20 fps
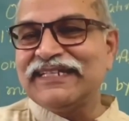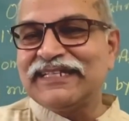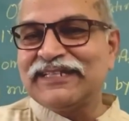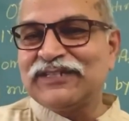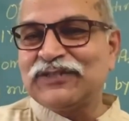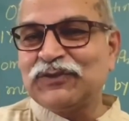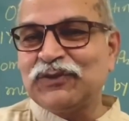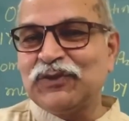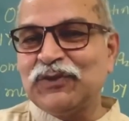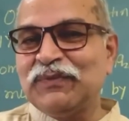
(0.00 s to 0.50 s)

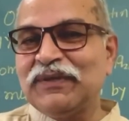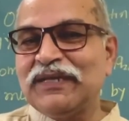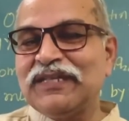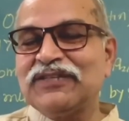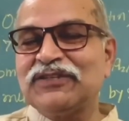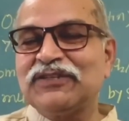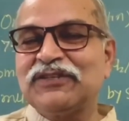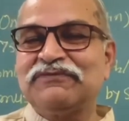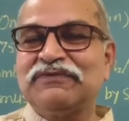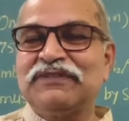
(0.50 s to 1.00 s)
there's so
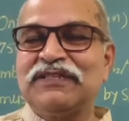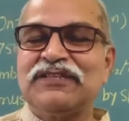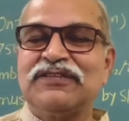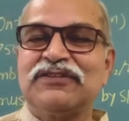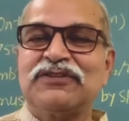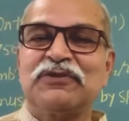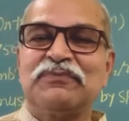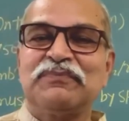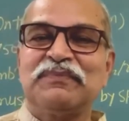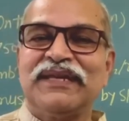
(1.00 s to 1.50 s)
much of
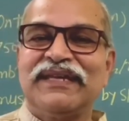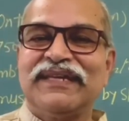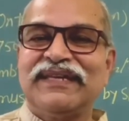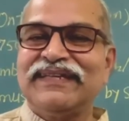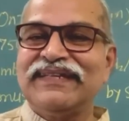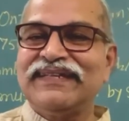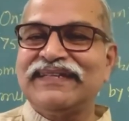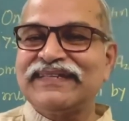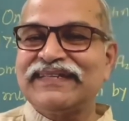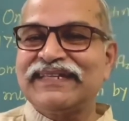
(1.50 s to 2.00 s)

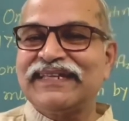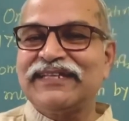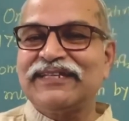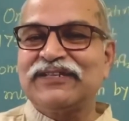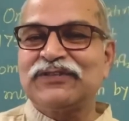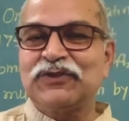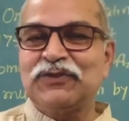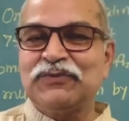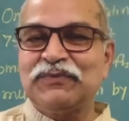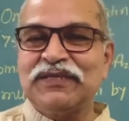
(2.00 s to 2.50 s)
instruments
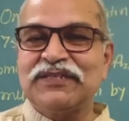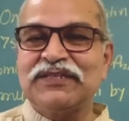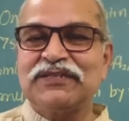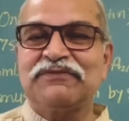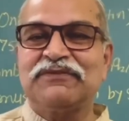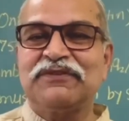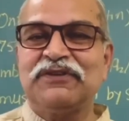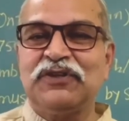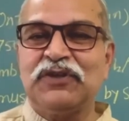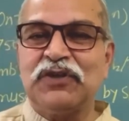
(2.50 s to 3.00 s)
and so much
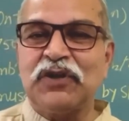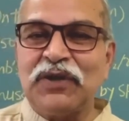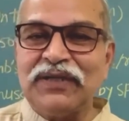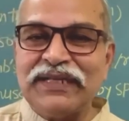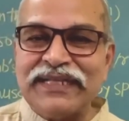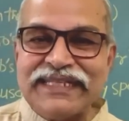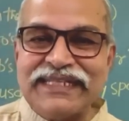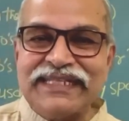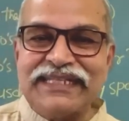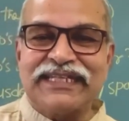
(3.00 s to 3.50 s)
of
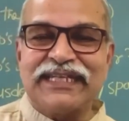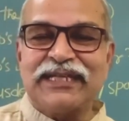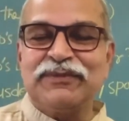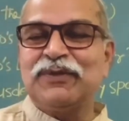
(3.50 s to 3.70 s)
knowledge